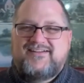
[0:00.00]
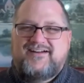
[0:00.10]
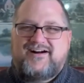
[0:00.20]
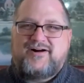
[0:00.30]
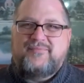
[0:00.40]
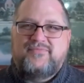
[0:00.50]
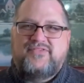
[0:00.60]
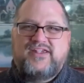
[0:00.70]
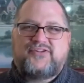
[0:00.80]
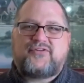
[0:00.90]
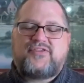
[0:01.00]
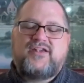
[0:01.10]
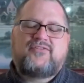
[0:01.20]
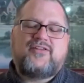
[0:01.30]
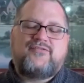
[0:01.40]
Um, these are
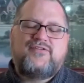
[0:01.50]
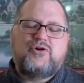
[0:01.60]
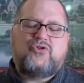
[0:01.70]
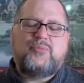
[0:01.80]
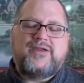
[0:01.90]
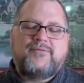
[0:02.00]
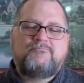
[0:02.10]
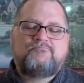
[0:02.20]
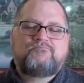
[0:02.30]
things that fuel me.